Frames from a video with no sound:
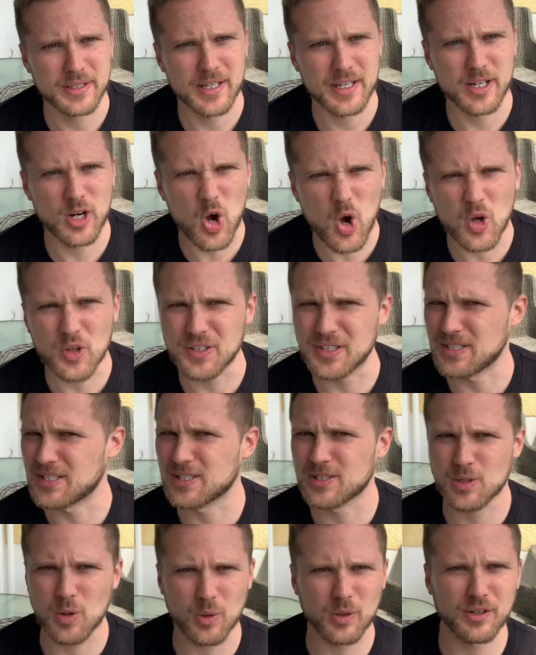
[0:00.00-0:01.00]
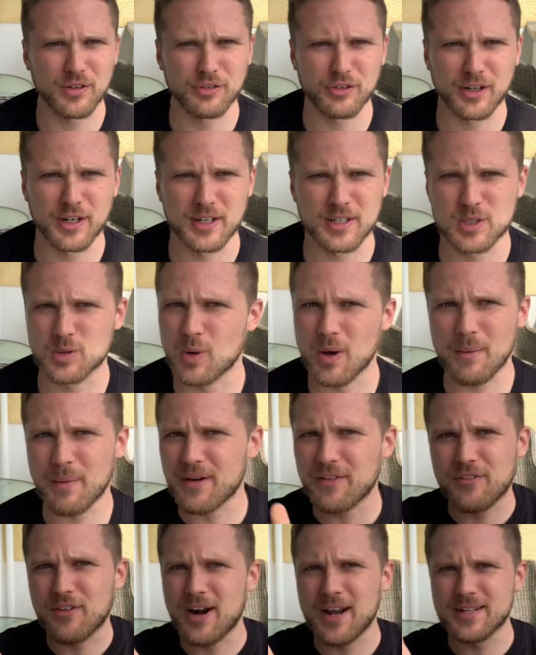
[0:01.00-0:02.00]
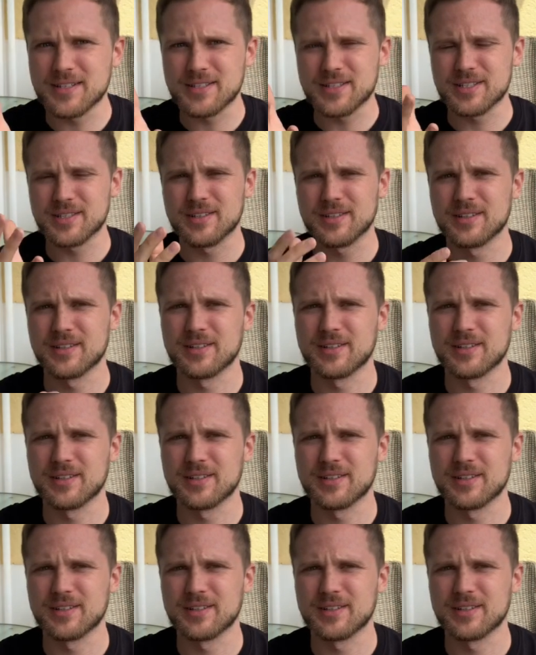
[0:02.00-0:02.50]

and all these solar flares? Well, my friends,